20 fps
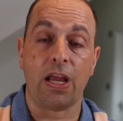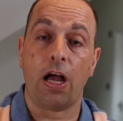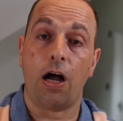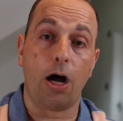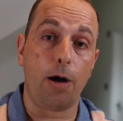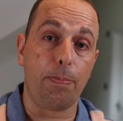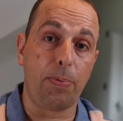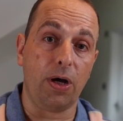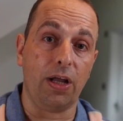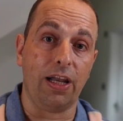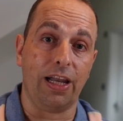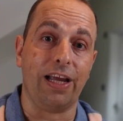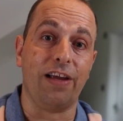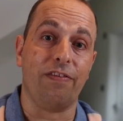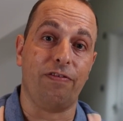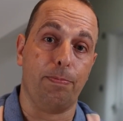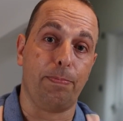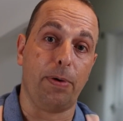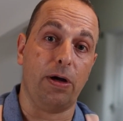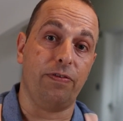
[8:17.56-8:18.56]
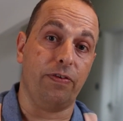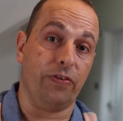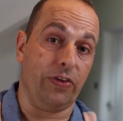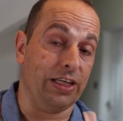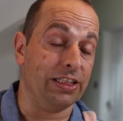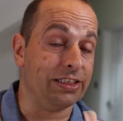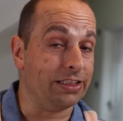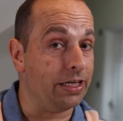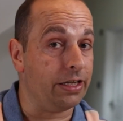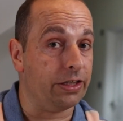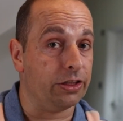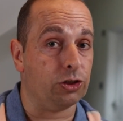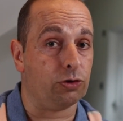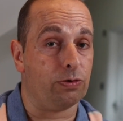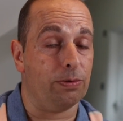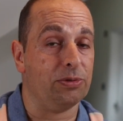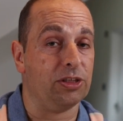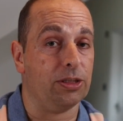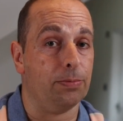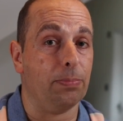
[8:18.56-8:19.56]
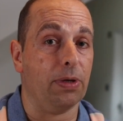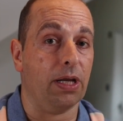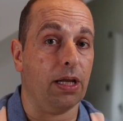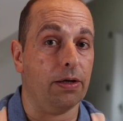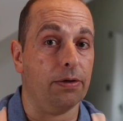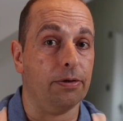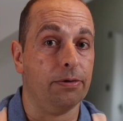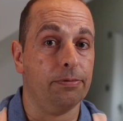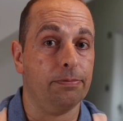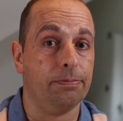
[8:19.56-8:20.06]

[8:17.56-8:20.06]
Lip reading: I'll put a link for both of these in the description below.